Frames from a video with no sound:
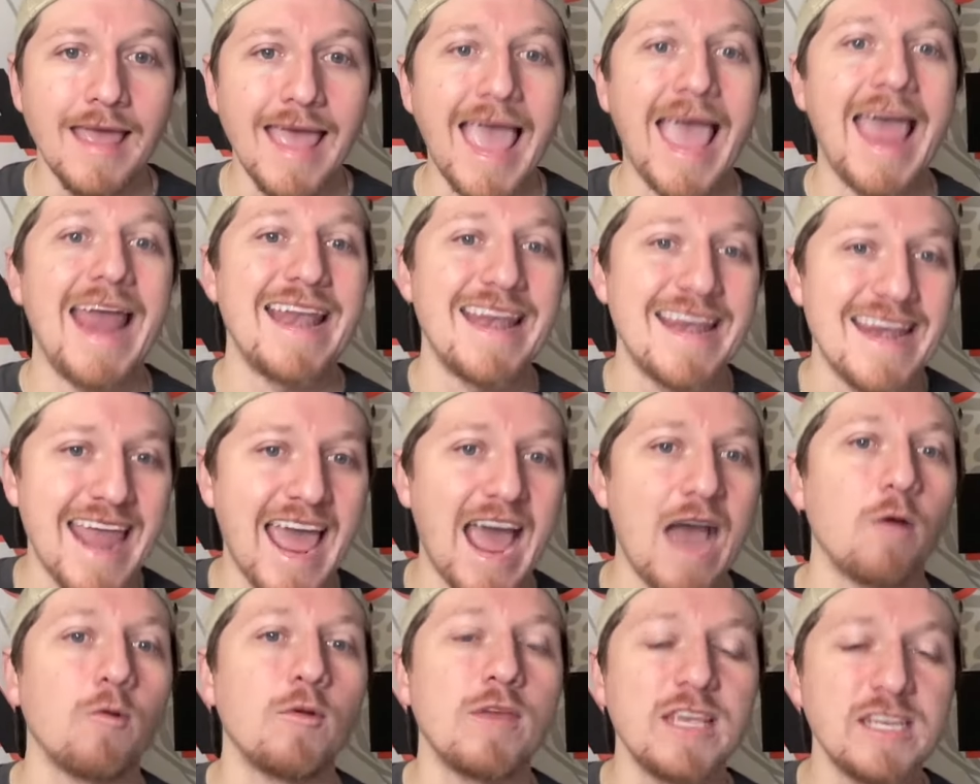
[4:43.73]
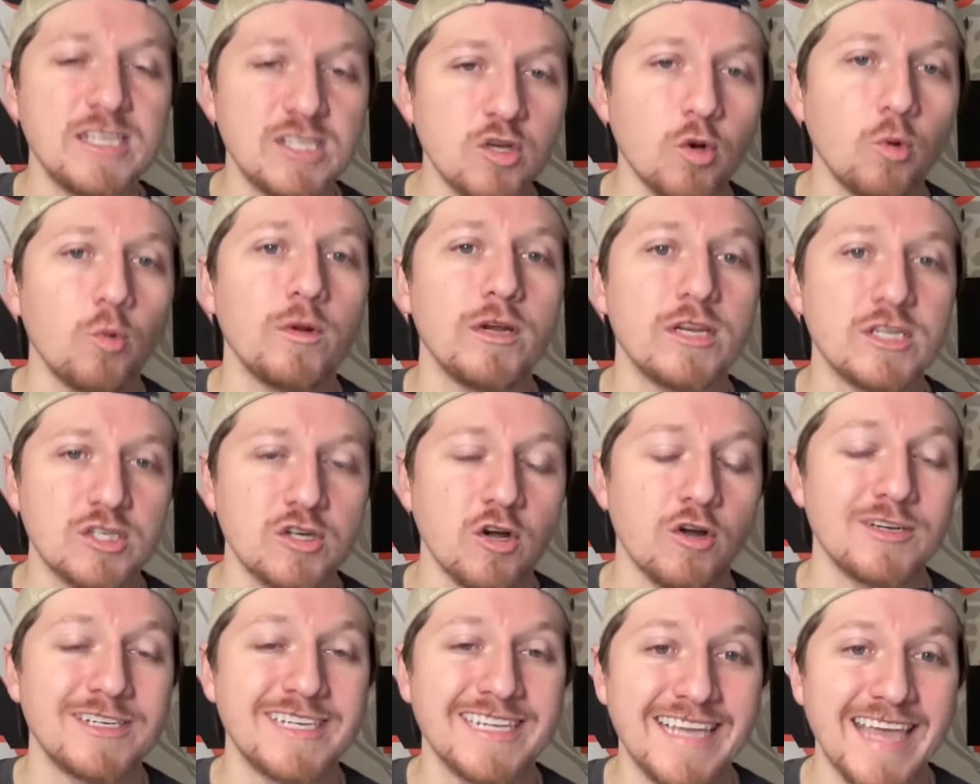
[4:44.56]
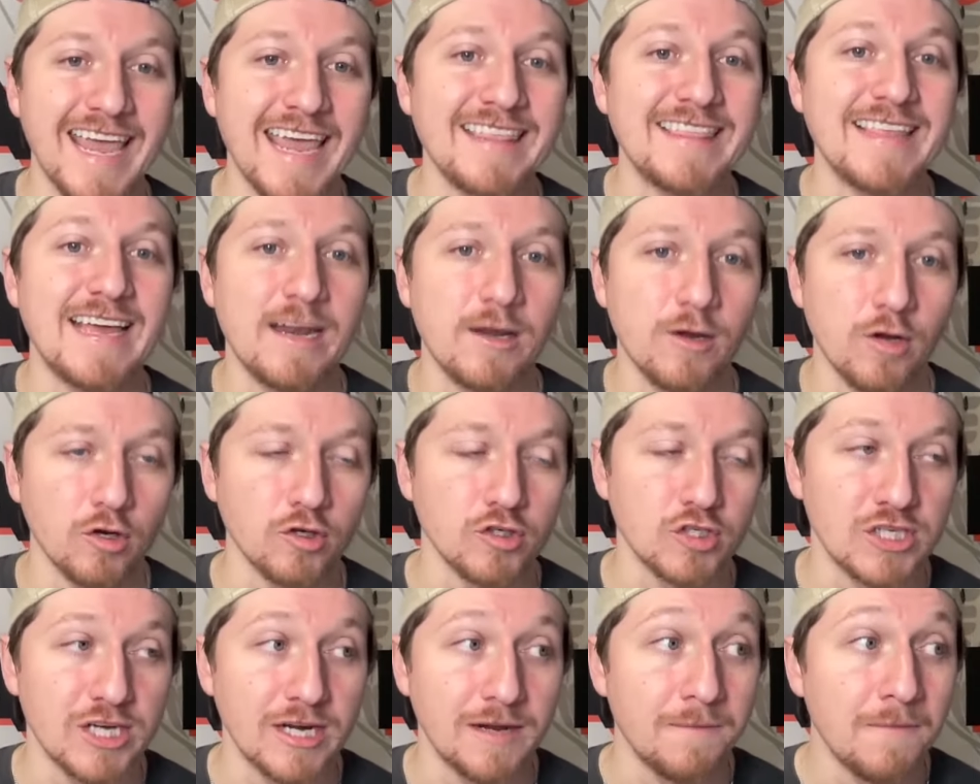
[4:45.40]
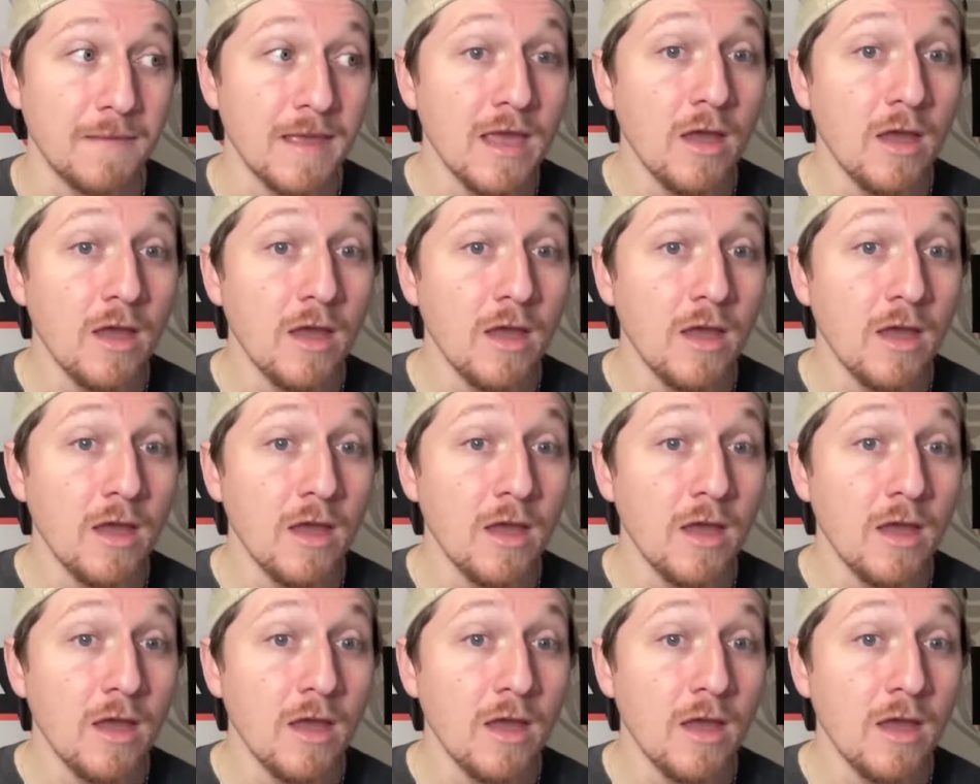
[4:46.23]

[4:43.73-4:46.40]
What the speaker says: And now he's going to start to gain that inertia.